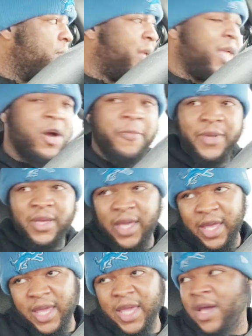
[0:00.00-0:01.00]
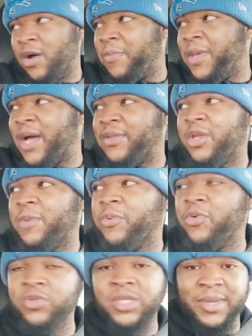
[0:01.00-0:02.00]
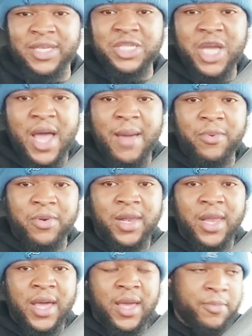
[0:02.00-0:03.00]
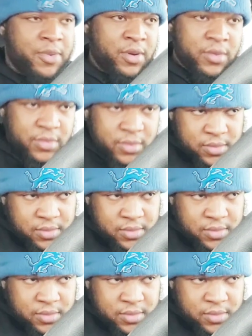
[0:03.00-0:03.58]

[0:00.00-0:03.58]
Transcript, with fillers: But he gonna be he he gonna be out there to prove something. His job on the line, bro.